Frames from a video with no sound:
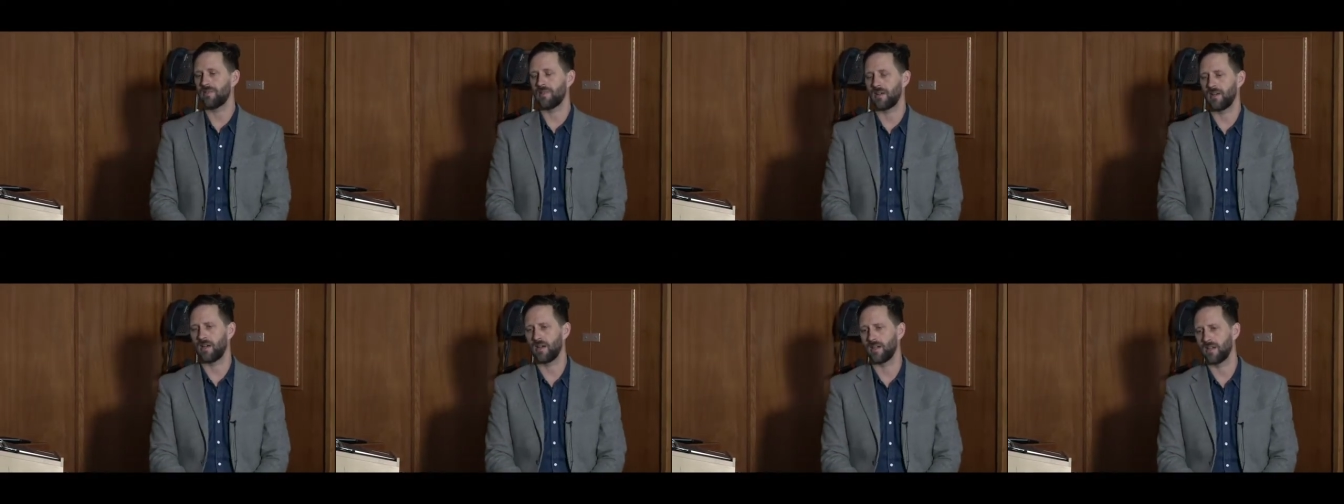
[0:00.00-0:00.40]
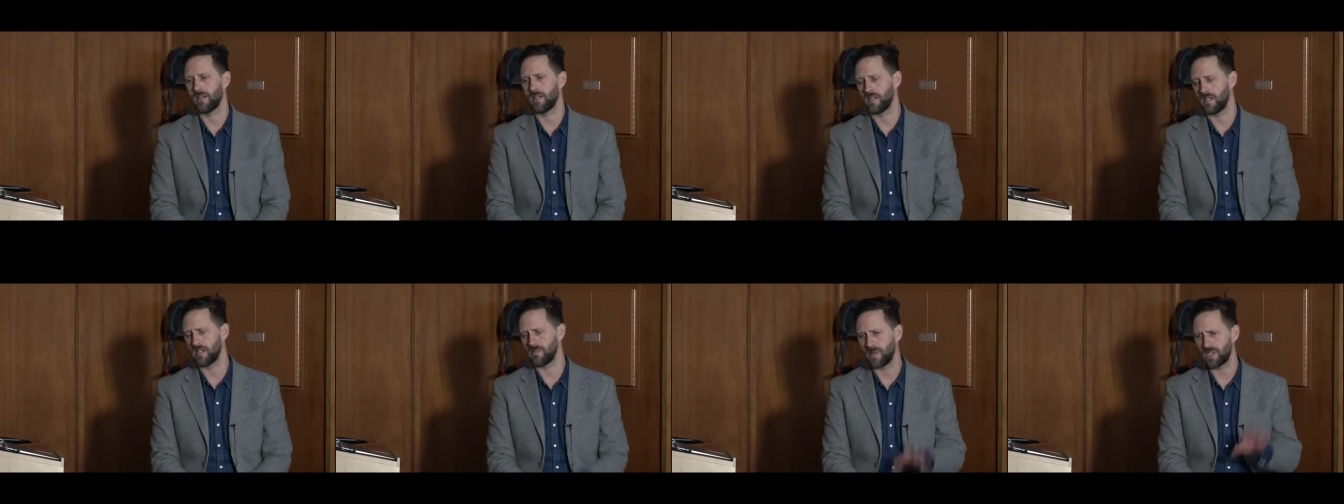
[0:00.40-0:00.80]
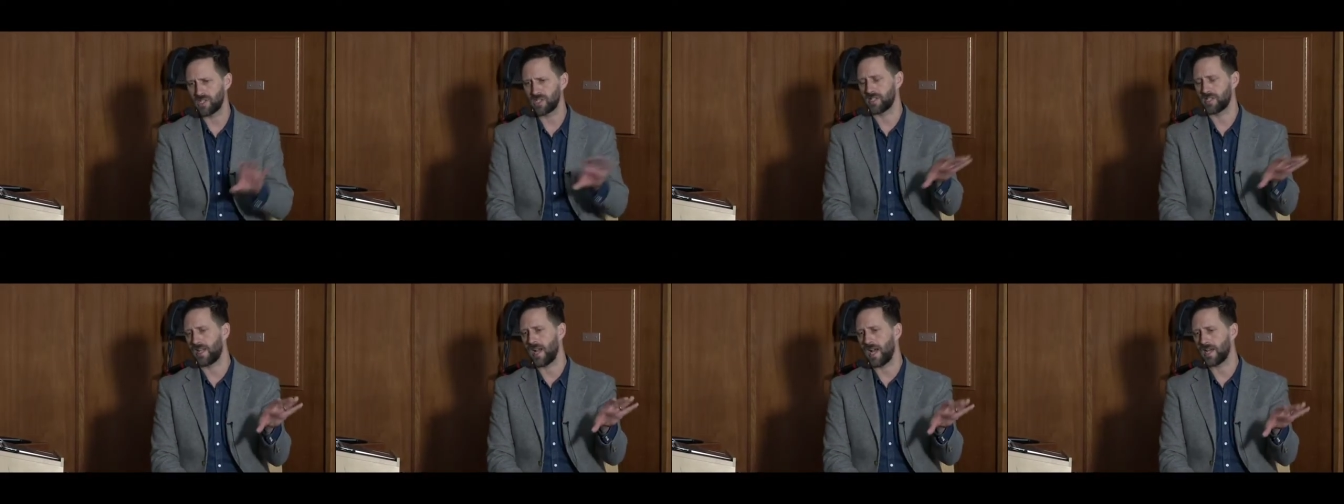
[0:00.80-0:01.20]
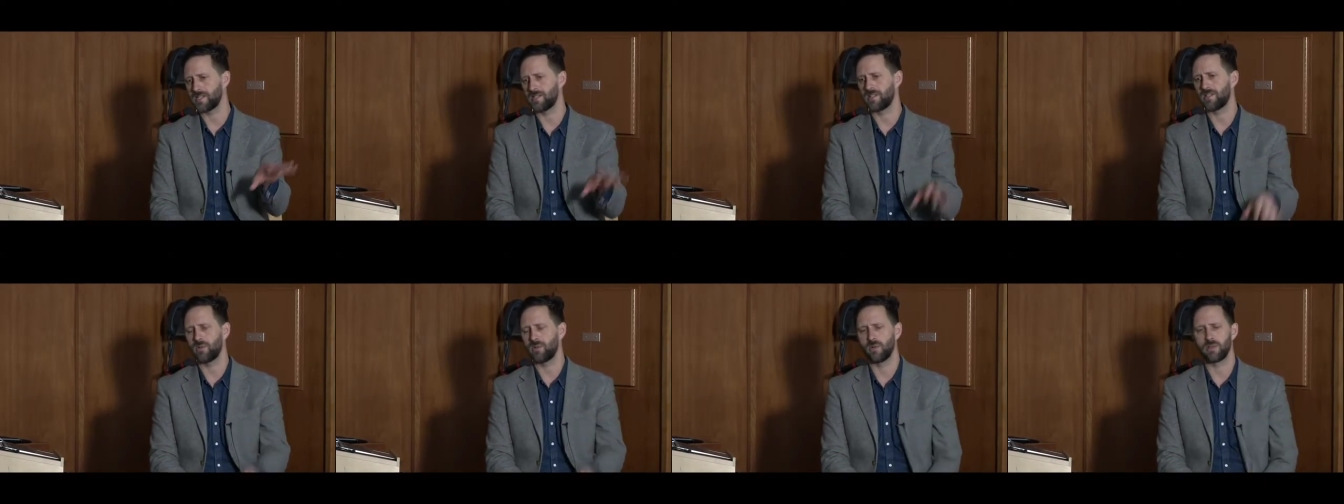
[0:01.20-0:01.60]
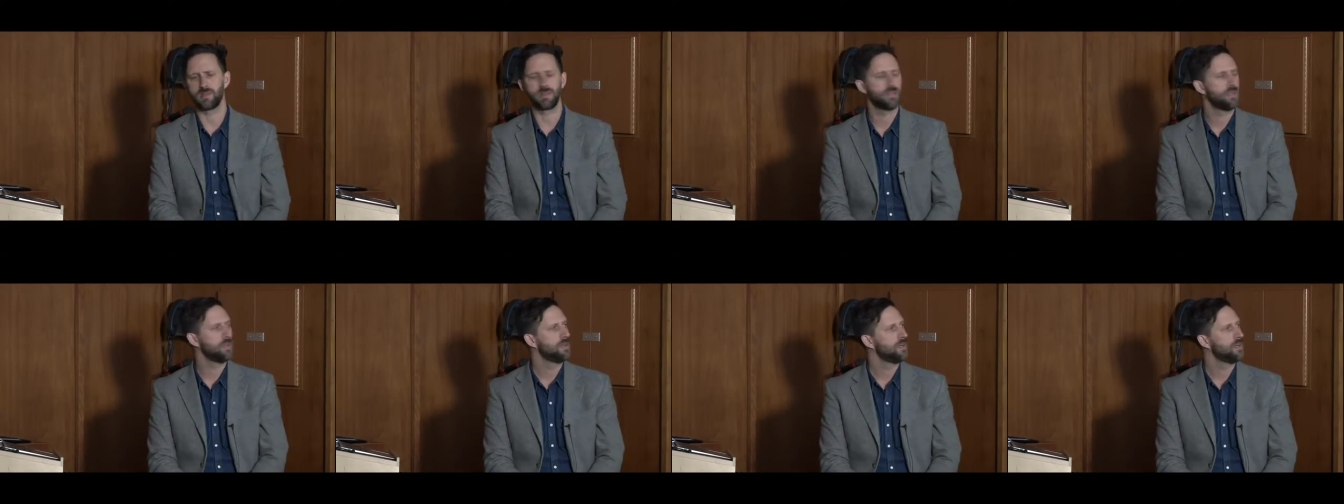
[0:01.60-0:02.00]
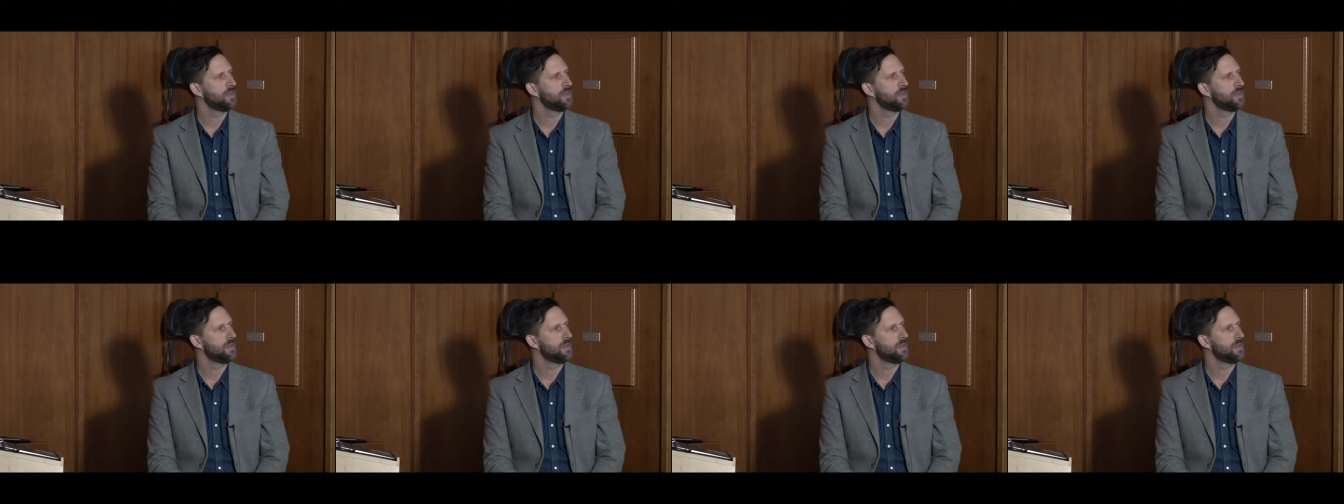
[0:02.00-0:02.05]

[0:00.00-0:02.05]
as much as it has to do with